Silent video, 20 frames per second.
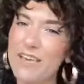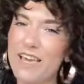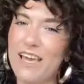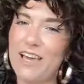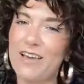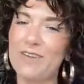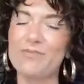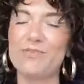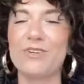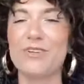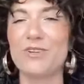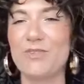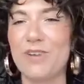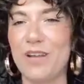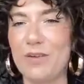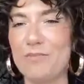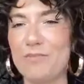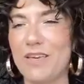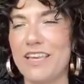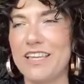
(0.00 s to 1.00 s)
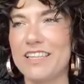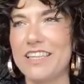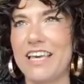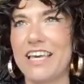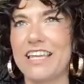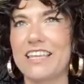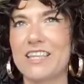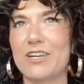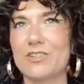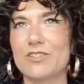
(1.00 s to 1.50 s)
Cam. You know what I mean?
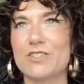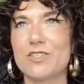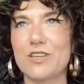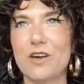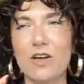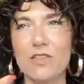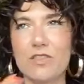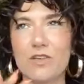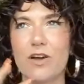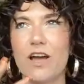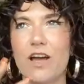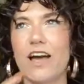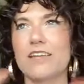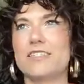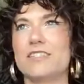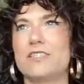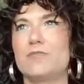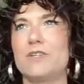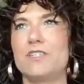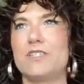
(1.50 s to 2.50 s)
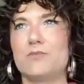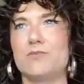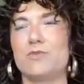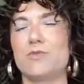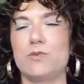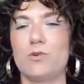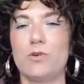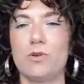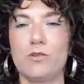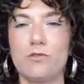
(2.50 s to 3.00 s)
Like there has to be some
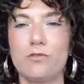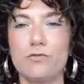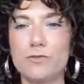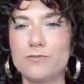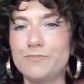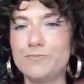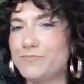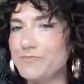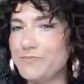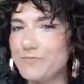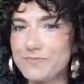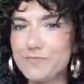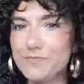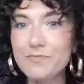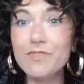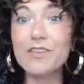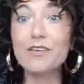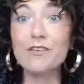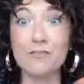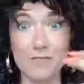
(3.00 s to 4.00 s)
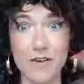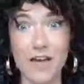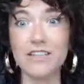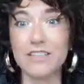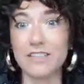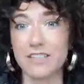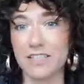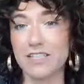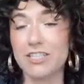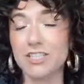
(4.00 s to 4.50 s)
sort of
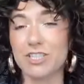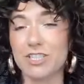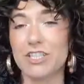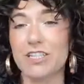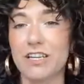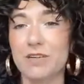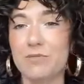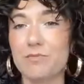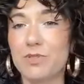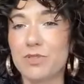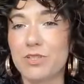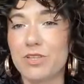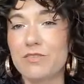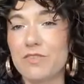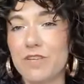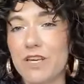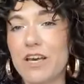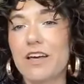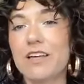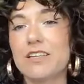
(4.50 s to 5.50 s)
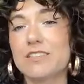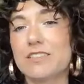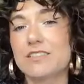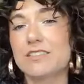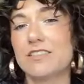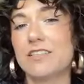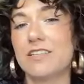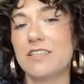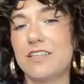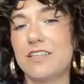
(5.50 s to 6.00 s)
validation, I believe, yes.